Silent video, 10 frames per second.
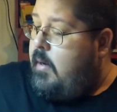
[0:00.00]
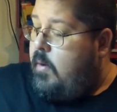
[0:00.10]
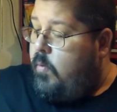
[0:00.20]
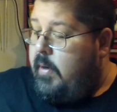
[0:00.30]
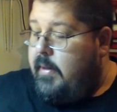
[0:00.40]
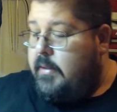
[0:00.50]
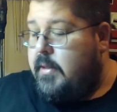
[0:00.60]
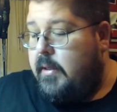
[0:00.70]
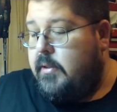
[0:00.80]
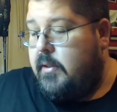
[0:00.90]
When these
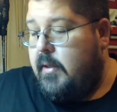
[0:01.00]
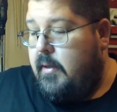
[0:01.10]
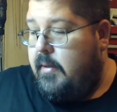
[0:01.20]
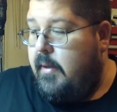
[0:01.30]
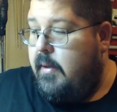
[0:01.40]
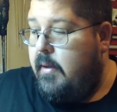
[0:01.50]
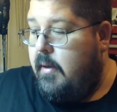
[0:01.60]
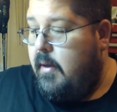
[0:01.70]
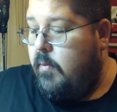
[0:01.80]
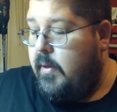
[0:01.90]
guns are done,
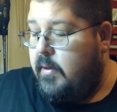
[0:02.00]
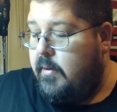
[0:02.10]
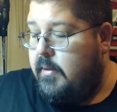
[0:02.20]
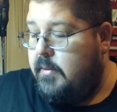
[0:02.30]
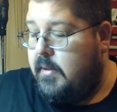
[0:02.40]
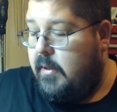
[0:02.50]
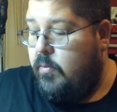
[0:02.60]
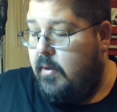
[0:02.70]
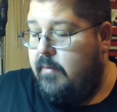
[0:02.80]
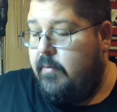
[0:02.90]
we are going to send
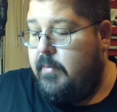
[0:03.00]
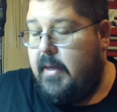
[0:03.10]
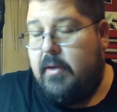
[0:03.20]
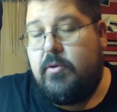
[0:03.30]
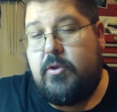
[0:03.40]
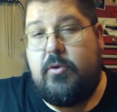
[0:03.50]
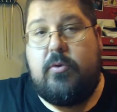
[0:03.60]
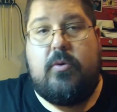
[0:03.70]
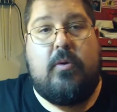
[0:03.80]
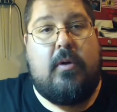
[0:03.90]
one of them down
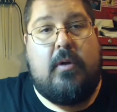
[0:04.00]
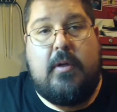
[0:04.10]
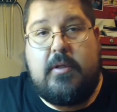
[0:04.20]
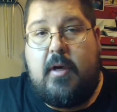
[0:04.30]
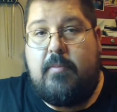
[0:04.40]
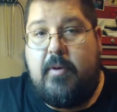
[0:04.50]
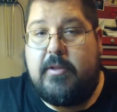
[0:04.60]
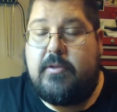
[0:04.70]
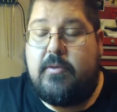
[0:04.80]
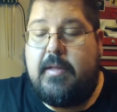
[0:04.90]
to Tom
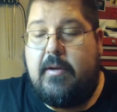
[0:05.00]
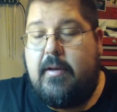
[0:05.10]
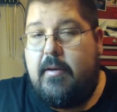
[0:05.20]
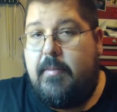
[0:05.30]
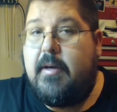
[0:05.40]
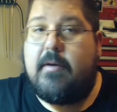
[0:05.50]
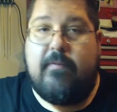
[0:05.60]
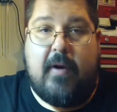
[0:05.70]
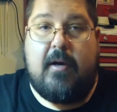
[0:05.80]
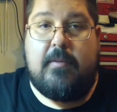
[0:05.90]
Russell down at American
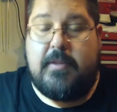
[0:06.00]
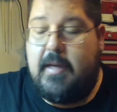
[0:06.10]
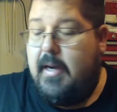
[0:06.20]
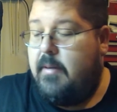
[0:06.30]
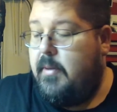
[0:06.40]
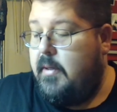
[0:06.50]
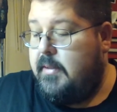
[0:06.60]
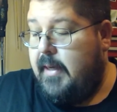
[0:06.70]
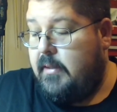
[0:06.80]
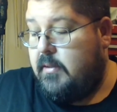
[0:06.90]
Firearms Academy in
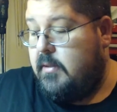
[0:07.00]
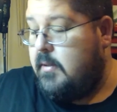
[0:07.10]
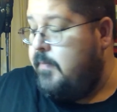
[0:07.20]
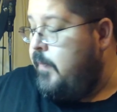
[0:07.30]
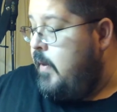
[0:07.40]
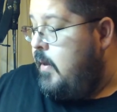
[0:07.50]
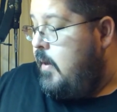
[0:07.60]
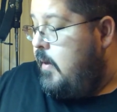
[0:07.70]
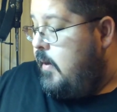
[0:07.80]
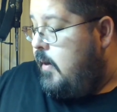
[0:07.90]
Texas.
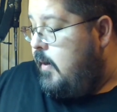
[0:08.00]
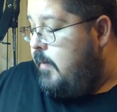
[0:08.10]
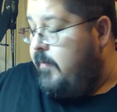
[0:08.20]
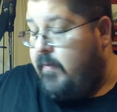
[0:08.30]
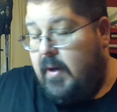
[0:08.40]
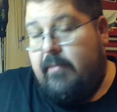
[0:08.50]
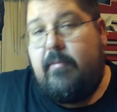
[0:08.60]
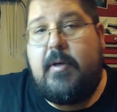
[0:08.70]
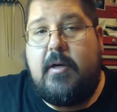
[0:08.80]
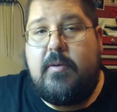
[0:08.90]
If you're not
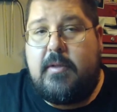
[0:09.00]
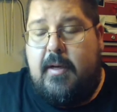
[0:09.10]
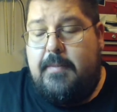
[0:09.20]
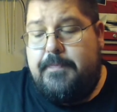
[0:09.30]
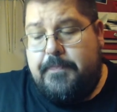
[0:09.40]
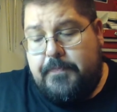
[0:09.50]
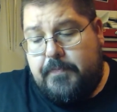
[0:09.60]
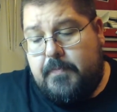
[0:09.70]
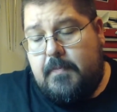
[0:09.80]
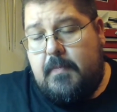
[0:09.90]
familiar with Tom,
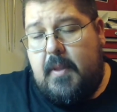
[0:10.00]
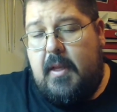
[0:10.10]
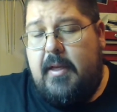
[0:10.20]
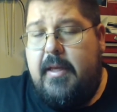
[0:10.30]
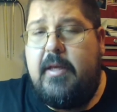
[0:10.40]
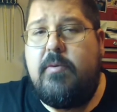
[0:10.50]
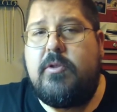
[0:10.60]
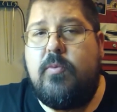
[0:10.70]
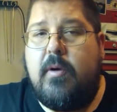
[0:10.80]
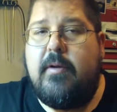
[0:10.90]
he
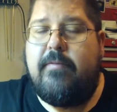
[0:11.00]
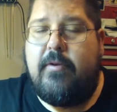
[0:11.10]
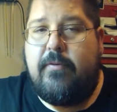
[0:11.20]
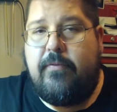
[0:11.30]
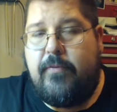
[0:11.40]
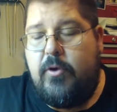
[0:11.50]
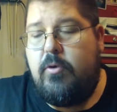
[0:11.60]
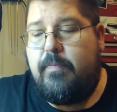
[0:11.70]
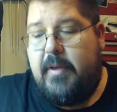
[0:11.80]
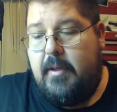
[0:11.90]
was one of the
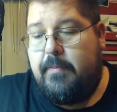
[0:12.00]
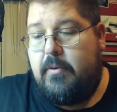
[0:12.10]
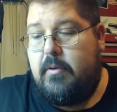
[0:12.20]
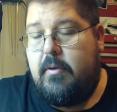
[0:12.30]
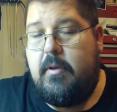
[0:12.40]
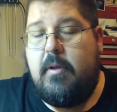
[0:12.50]
few people